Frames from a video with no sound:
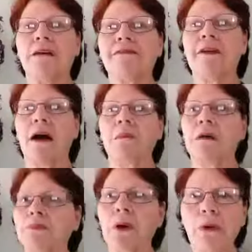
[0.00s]
from
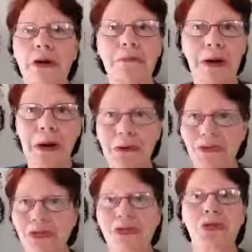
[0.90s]
broken
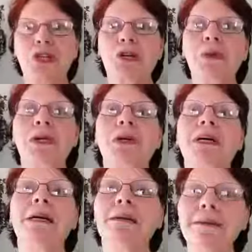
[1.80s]
bones to
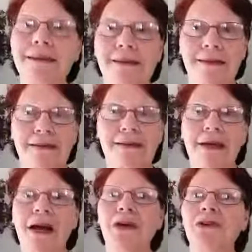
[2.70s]
terminal
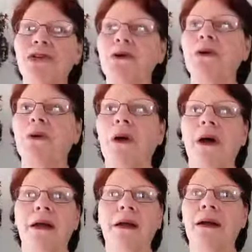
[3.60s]
illnesses to,
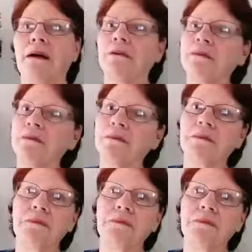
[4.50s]
you know,